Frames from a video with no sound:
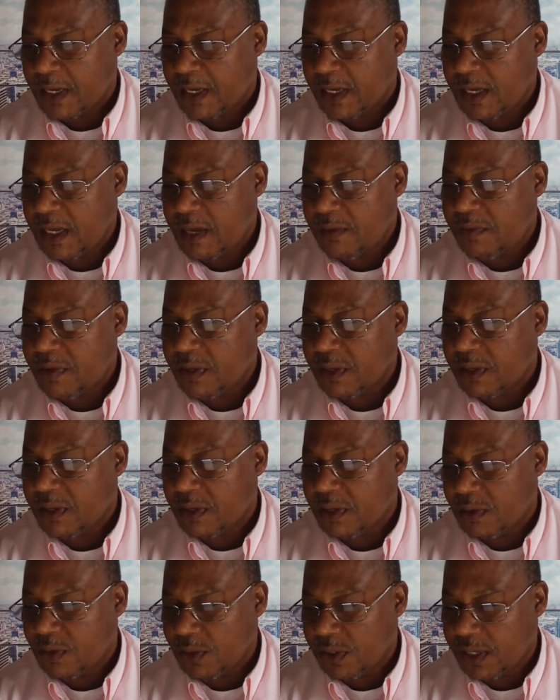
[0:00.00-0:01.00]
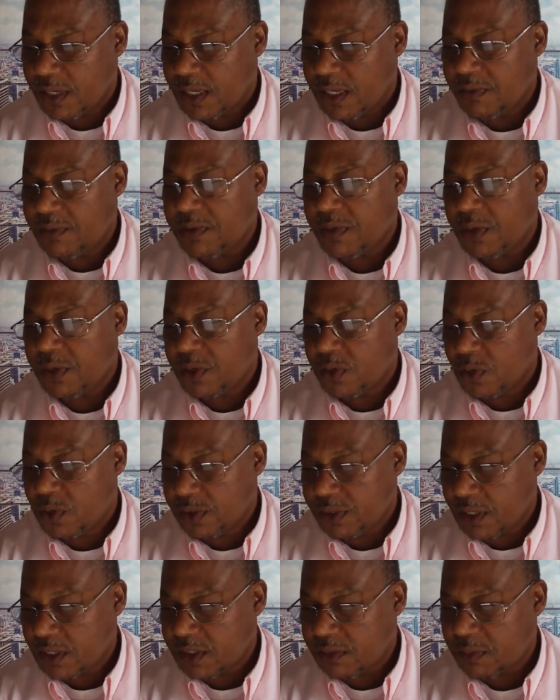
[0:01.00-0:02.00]
even okay, even though the
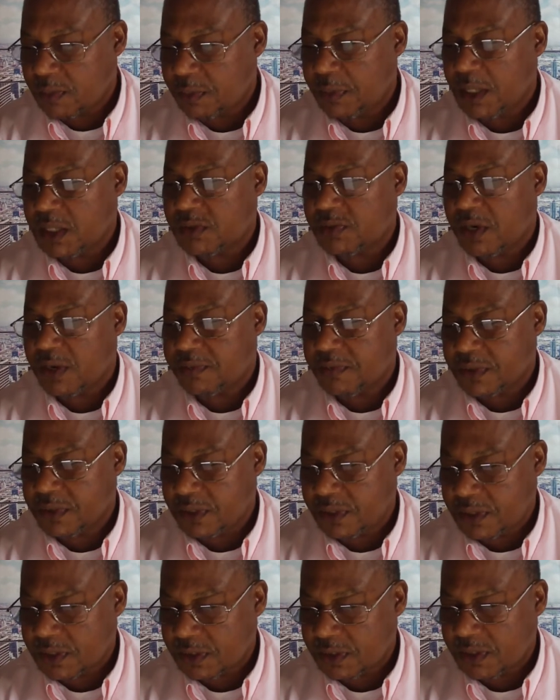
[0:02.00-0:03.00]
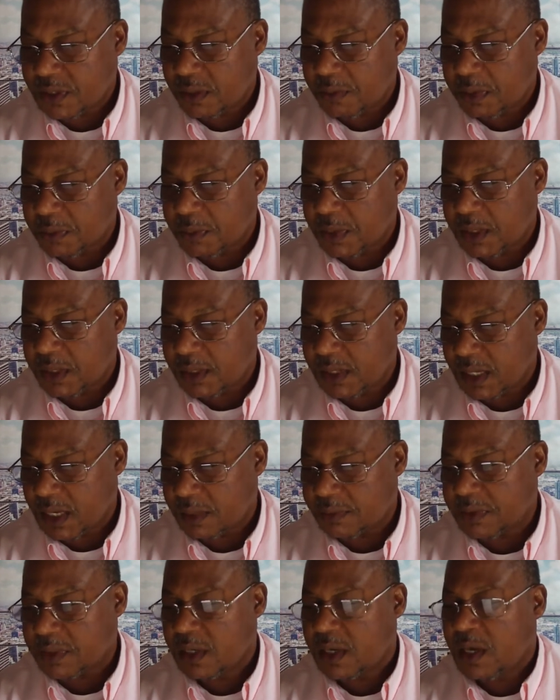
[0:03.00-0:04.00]
Old Testament makes reference to Jesus coming many
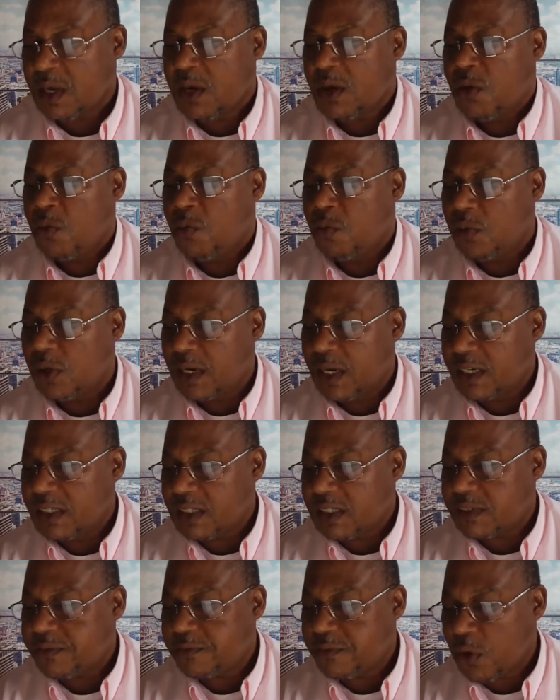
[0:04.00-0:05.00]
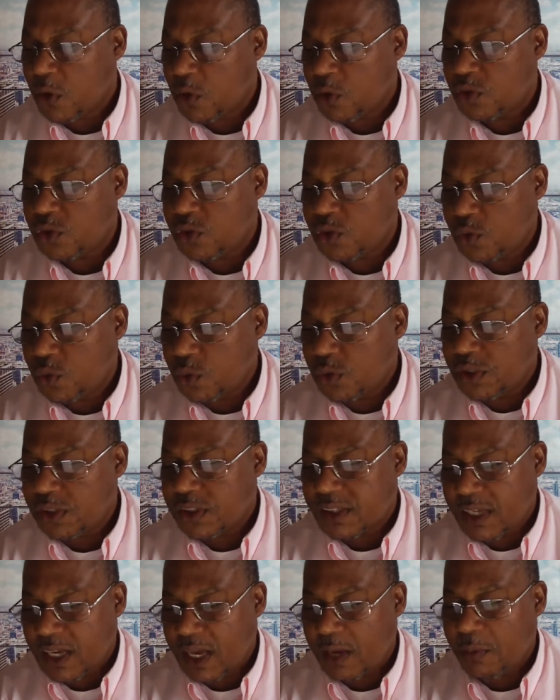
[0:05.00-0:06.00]
times, religious folk do the
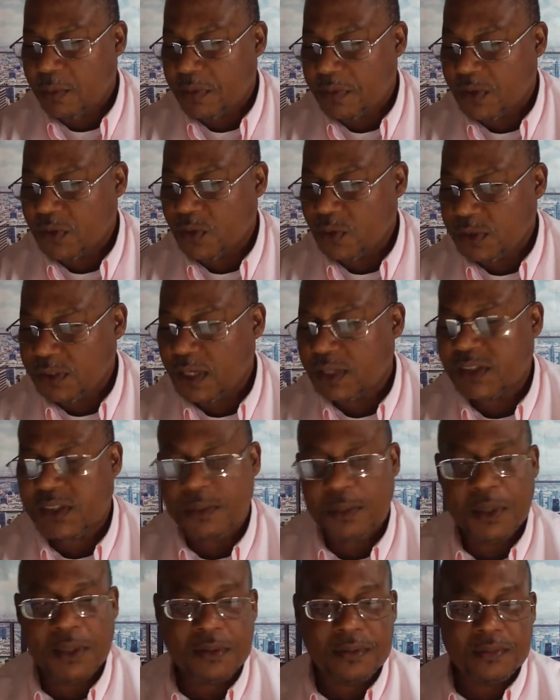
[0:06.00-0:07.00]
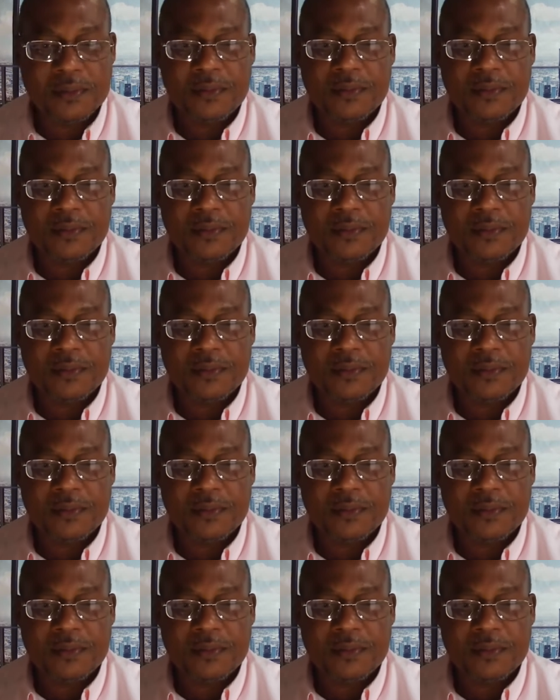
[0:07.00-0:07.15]
same with the New Testament.